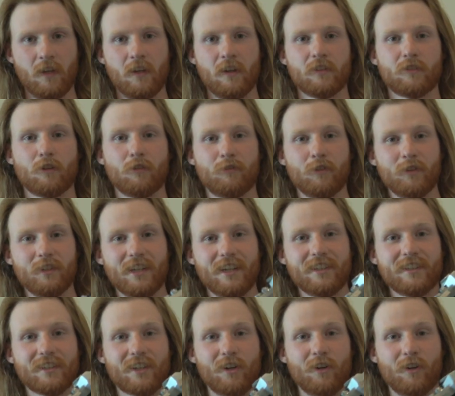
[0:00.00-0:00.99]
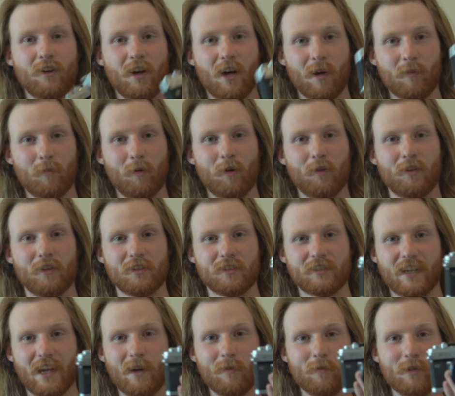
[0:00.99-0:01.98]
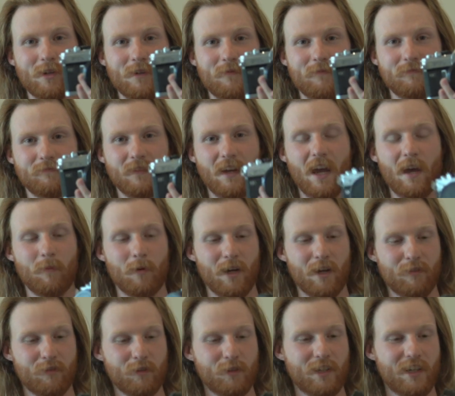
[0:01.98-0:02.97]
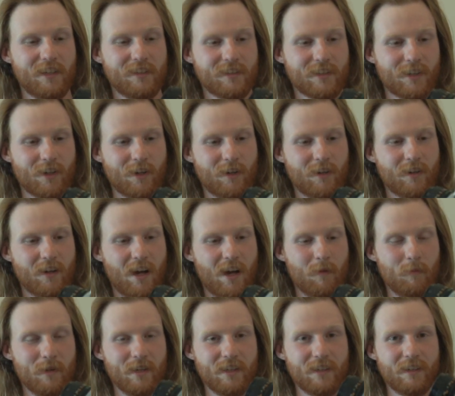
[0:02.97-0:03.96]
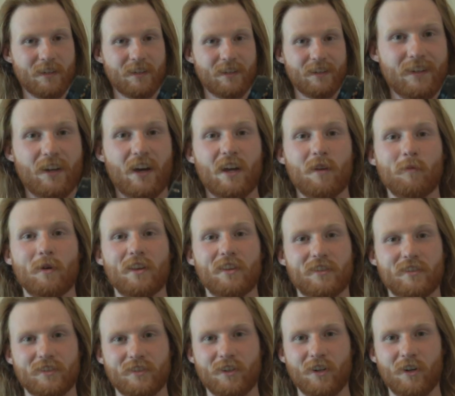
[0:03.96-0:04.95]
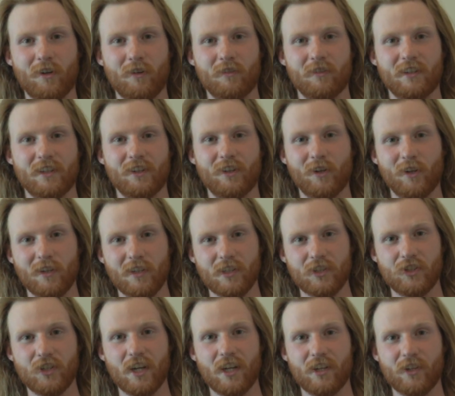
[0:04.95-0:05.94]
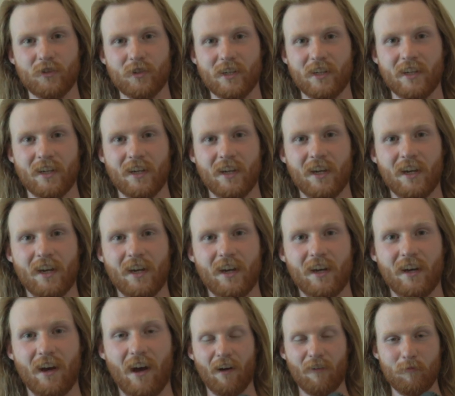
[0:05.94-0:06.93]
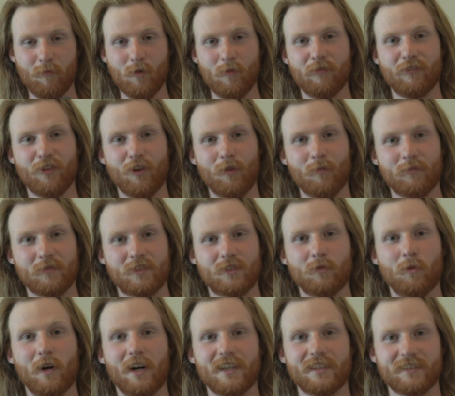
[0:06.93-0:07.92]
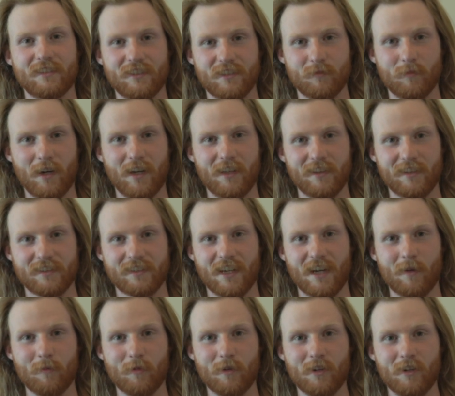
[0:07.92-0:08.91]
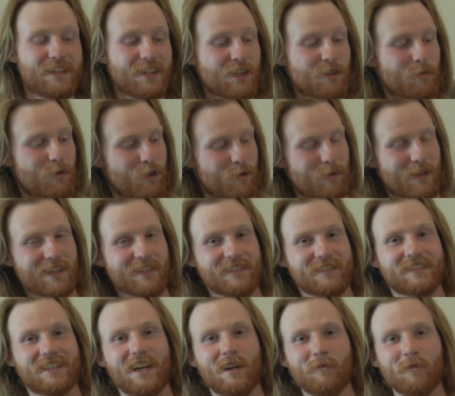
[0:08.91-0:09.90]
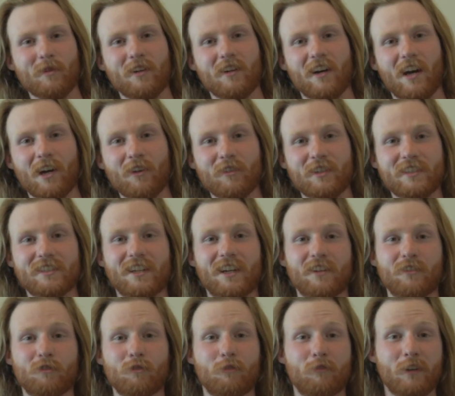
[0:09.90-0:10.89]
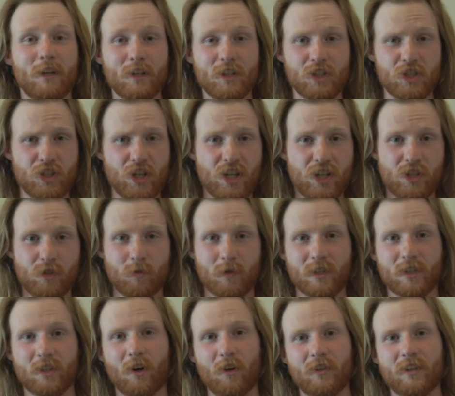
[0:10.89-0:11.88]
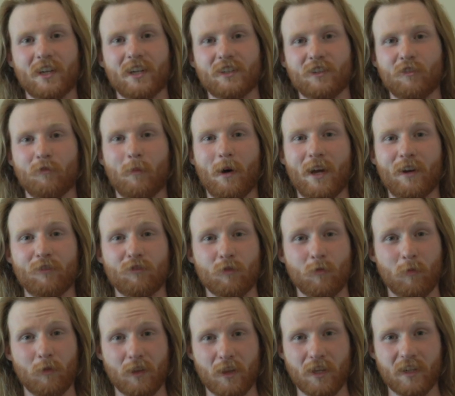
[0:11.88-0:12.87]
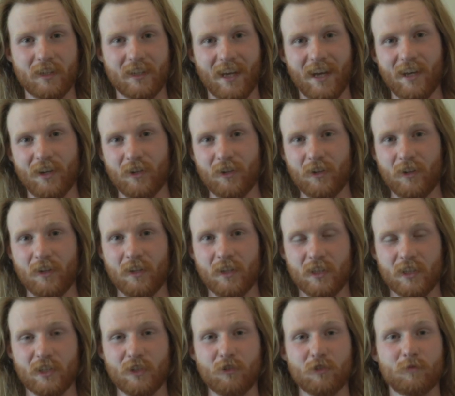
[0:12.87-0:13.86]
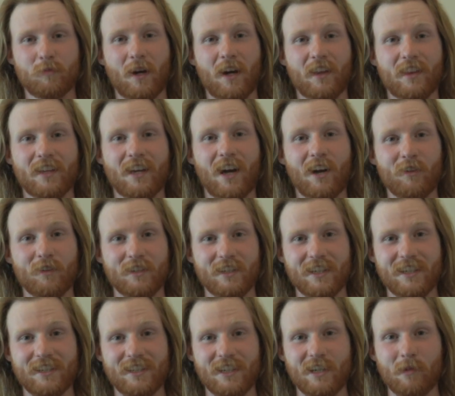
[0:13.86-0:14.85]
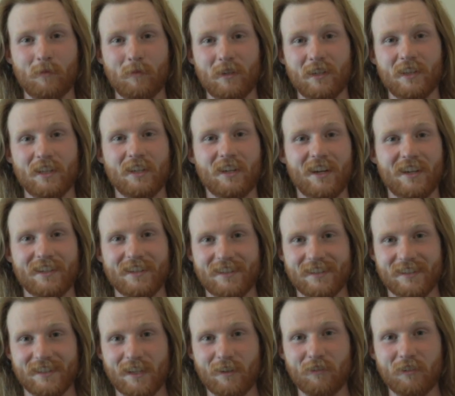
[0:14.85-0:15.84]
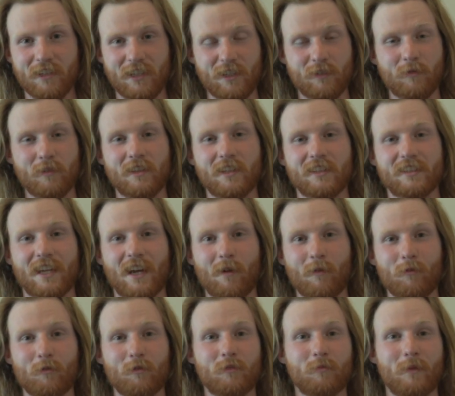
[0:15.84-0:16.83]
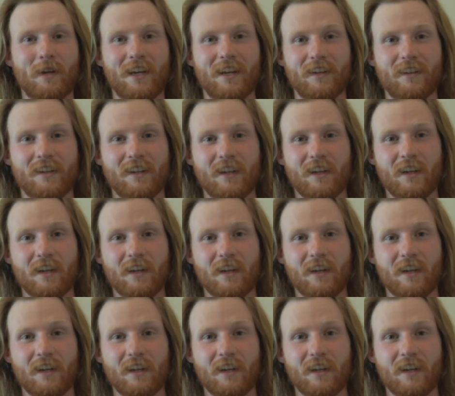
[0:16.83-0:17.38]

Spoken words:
So a few days ago, I bought this camera, and by a few days ago, I mean 9 months ago, in early January. I've moved homes twice since buying this camera. To tell you more about this camera, I reached out to a very genuine contact of mine from within Canon. She was part of the R&D team in the 1970s when this camera was made.